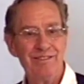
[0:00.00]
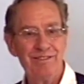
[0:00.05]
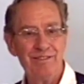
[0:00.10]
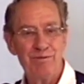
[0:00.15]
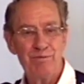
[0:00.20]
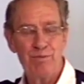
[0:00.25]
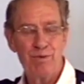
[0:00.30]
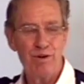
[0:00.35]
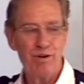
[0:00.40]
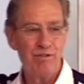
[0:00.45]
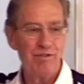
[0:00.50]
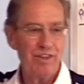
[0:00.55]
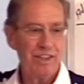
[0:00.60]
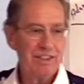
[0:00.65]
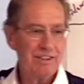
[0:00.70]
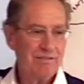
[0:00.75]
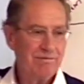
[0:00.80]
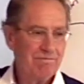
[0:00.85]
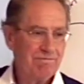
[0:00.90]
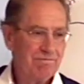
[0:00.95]
Perfect.
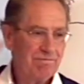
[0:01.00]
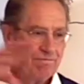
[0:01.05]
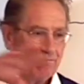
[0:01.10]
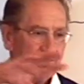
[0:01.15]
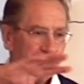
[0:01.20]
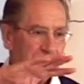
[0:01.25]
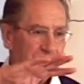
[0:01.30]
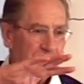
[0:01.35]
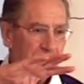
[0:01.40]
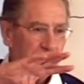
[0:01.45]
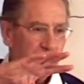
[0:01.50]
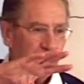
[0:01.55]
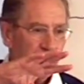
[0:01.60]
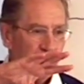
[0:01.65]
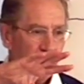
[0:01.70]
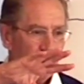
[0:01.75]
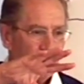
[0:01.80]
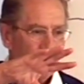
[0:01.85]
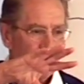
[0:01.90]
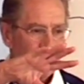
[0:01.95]
It
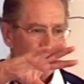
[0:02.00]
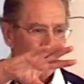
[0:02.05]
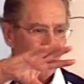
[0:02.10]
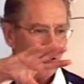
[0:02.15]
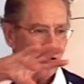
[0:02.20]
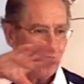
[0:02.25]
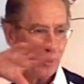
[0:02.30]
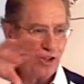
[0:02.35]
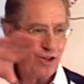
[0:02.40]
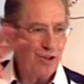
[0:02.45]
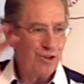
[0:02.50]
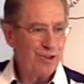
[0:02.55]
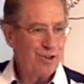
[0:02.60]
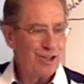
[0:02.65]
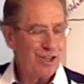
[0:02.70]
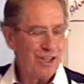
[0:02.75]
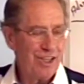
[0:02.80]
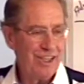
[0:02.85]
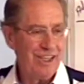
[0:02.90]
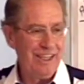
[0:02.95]
was so
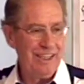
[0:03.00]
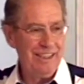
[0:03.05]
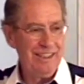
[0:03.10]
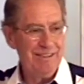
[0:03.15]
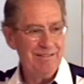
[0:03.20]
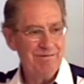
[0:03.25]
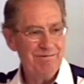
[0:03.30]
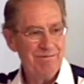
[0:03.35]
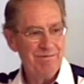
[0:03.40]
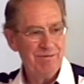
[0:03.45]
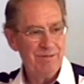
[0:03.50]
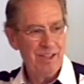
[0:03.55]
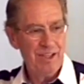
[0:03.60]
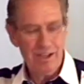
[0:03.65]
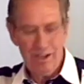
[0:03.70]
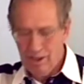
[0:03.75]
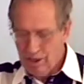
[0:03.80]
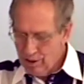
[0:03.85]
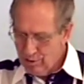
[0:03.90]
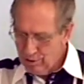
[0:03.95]
good,
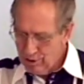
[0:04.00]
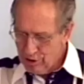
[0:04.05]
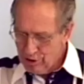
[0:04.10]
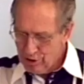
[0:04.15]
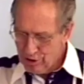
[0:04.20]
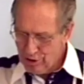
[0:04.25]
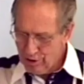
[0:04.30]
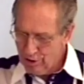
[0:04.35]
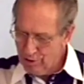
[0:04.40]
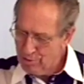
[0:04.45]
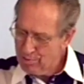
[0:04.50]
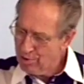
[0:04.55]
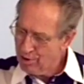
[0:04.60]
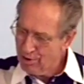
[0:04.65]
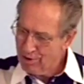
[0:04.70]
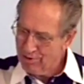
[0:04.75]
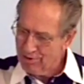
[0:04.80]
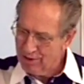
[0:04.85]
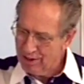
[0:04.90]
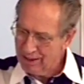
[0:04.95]
it was so
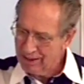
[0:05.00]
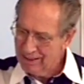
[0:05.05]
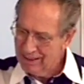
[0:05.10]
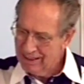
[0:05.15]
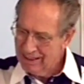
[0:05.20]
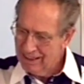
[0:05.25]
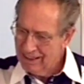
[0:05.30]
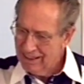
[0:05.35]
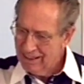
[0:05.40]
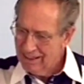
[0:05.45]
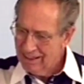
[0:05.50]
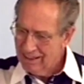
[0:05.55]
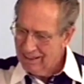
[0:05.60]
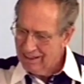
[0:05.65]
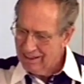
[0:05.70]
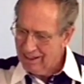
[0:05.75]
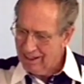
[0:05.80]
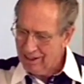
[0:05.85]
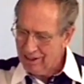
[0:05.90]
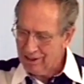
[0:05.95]
perfect,
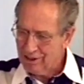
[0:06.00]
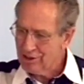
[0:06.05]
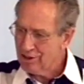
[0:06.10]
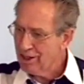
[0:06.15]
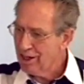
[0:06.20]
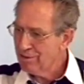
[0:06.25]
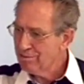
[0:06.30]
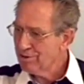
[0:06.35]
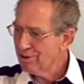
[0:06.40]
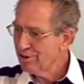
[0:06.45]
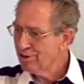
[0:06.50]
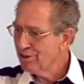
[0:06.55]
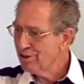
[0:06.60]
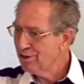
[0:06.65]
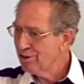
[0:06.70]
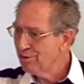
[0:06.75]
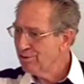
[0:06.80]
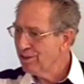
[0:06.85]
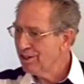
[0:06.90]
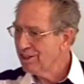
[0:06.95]
that in chapter 2,
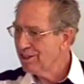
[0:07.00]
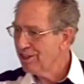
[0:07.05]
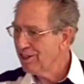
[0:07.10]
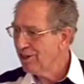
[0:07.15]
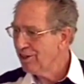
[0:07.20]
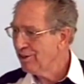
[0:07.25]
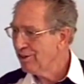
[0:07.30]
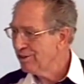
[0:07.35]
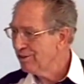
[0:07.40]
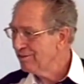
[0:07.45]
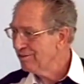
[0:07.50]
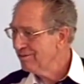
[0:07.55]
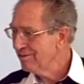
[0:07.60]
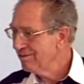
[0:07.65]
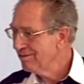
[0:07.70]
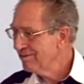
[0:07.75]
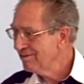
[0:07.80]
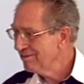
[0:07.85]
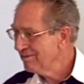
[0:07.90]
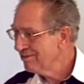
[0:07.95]
what did he do?
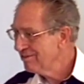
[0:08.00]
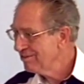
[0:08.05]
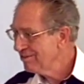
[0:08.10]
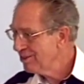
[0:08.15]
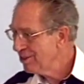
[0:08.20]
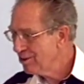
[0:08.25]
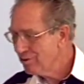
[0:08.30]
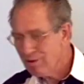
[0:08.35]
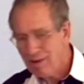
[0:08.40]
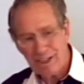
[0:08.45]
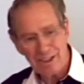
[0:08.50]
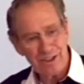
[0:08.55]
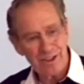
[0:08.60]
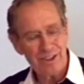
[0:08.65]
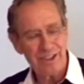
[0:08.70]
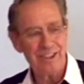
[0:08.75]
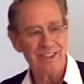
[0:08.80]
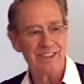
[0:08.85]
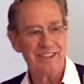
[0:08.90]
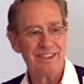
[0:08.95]
He
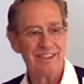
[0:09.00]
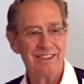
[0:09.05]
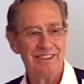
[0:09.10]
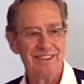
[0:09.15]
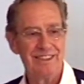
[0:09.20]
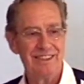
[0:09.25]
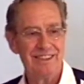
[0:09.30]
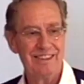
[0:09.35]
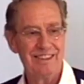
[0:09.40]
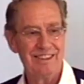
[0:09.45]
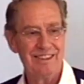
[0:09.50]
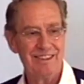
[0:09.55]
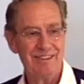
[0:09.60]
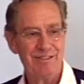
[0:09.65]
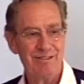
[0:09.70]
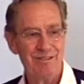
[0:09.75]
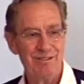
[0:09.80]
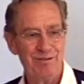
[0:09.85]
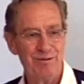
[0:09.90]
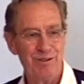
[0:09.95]
rested.
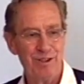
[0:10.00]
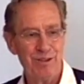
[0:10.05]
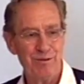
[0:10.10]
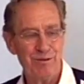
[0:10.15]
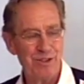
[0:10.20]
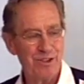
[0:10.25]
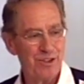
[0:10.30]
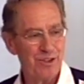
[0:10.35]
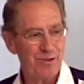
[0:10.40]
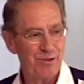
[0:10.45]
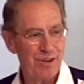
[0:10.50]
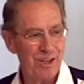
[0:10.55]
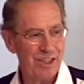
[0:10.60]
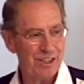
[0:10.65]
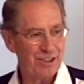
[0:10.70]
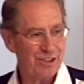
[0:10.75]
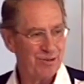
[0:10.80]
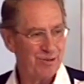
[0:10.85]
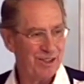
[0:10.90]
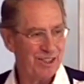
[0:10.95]
Well, when you rest,
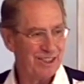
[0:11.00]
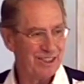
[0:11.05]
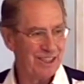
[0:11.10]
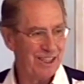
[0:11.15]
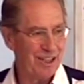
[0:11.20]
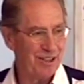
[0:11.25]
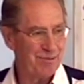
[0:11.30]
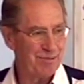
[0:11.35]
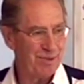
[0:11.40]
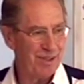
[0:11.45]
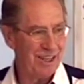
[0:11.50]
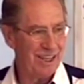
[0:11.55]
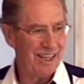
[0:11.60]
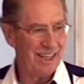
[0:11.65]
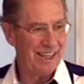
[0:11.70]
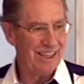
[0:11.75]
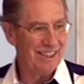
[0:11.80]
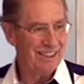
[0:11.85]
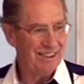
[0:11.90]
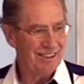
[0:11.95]
what does that imply?
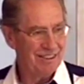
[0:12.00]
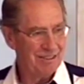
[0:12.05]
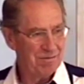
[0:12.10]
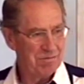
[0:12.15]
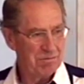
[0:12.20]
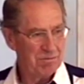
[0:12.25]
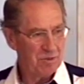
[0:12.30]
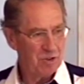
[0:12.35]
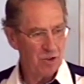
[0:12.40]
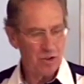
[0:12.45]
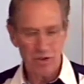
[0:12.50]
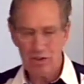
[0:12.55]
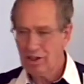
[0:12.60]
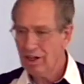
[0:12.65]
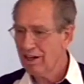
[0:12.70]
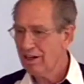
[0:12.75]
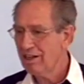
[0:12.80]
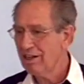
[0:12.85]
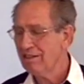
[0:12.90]
He sat down.